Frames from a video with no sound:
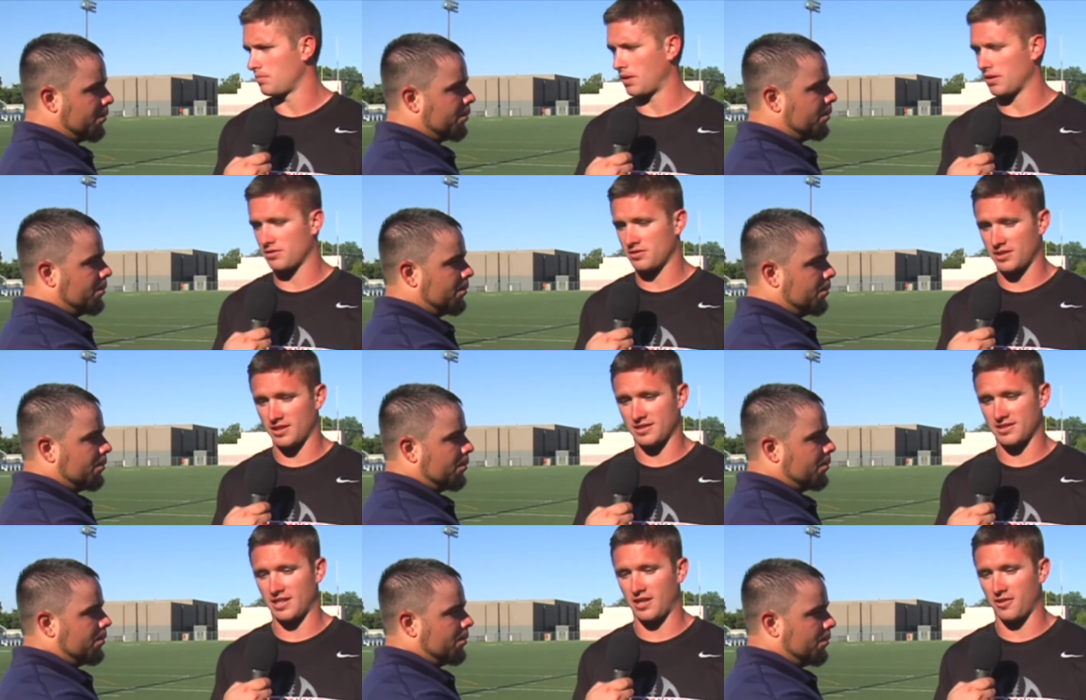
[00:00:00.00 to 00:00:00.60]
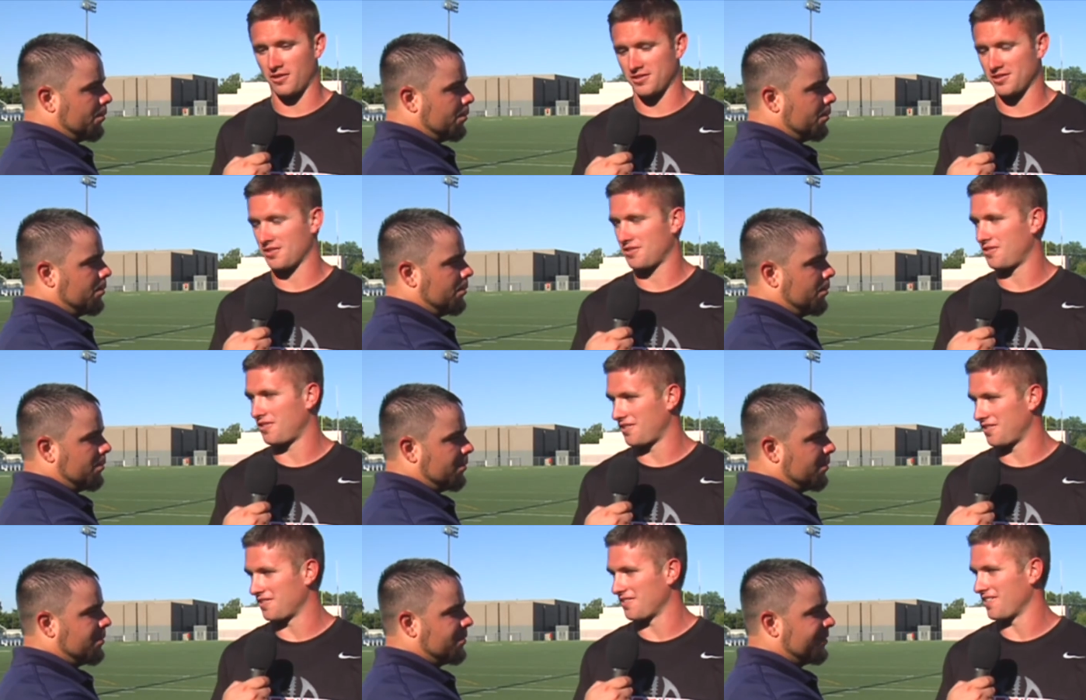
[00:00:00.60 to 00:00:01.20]
Speaker 1: About six hours of
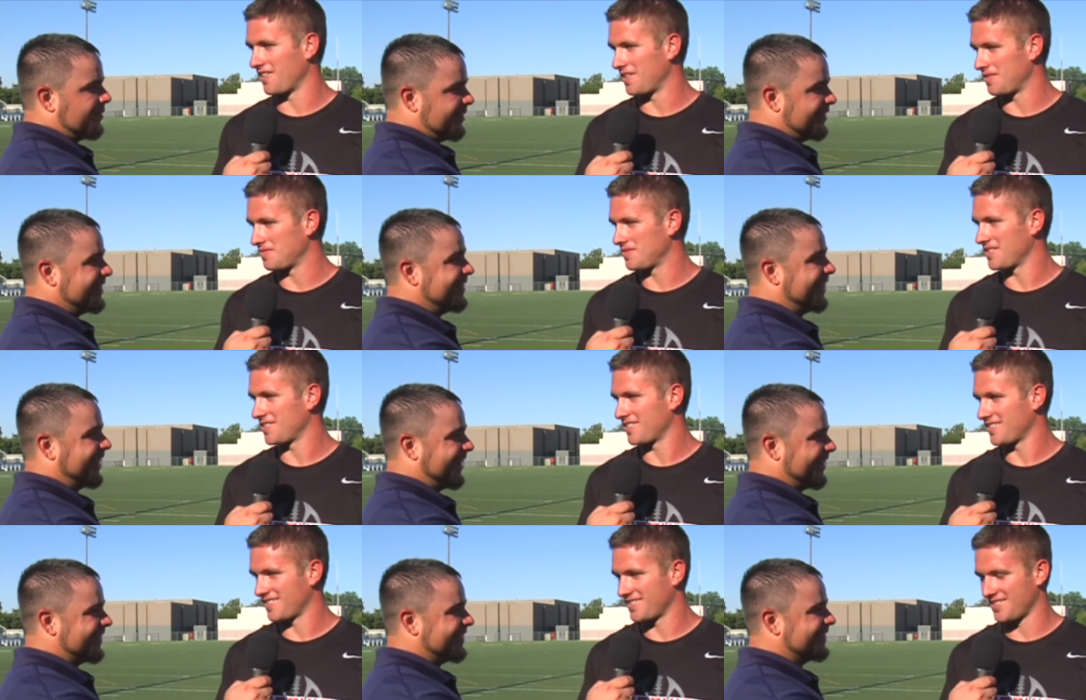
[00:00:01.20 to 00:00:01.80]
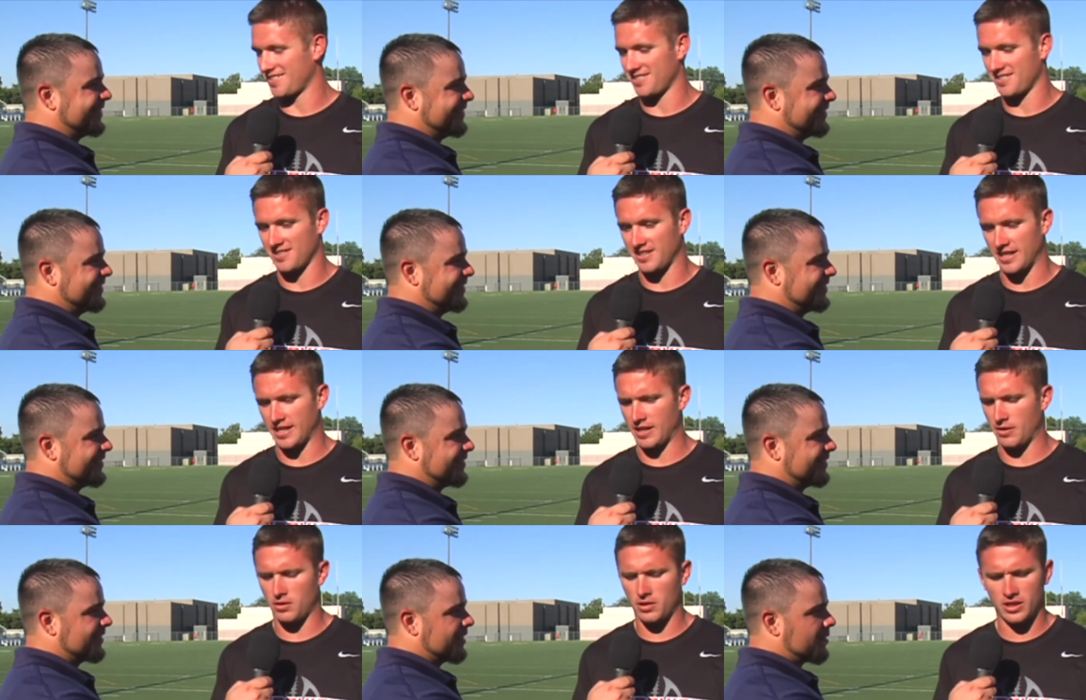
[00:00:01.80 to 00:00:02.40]
quality reps. Yeah. So,
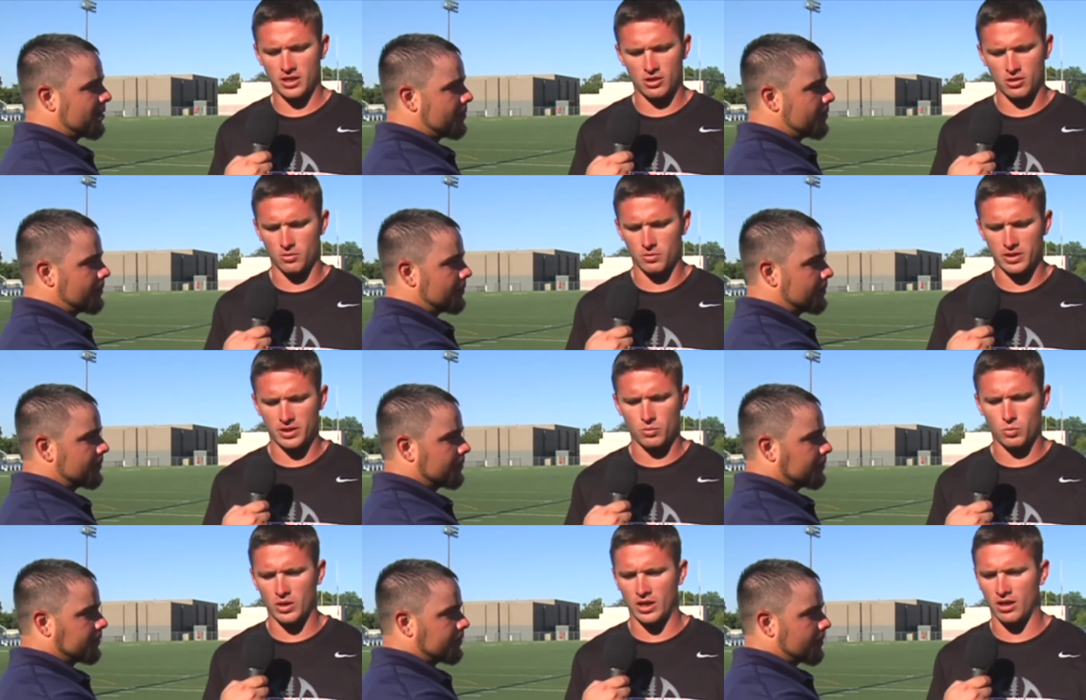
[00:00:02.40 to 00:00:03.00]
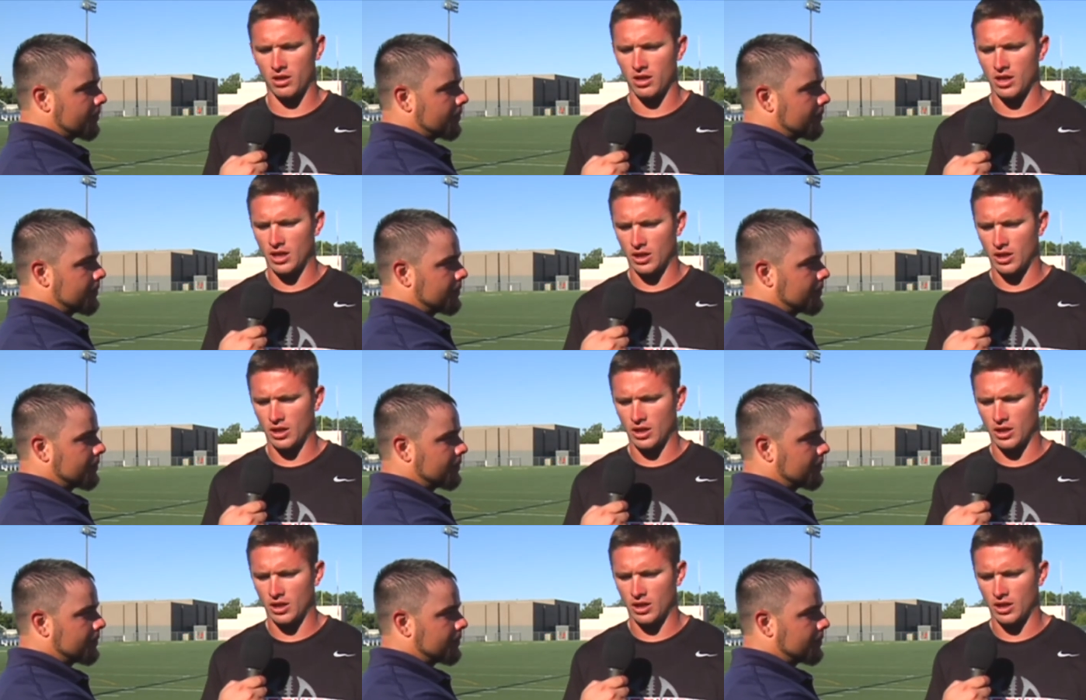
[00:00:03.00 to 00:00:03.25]
yeah, you know, we did well.